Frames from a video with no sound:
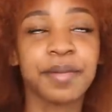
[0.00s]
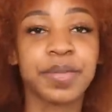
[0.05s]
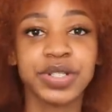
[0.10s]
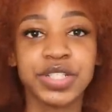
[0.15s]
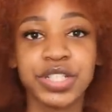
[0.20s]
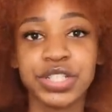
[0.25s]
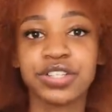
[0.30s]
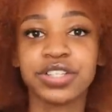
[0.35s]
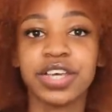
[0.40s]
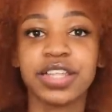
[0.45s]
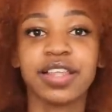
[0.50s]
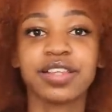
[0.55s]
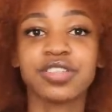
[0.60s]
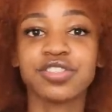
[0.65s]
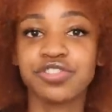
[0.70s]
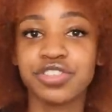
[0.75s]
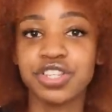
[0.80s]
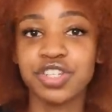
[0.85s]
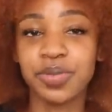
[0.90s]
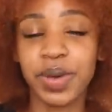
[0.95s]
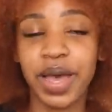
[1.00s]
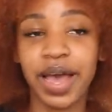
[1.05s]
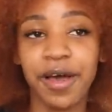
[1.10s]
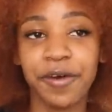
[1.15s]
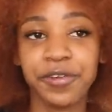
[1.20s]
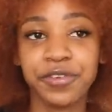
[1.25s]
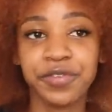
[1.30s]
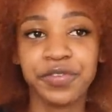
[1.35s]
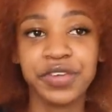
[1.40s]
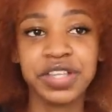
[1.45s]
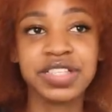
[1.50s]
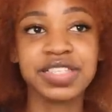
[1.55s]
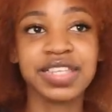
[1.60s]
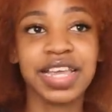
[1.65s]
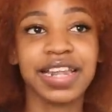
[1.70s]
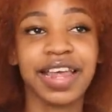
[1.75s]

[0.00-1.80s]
putting together streetwear outfits,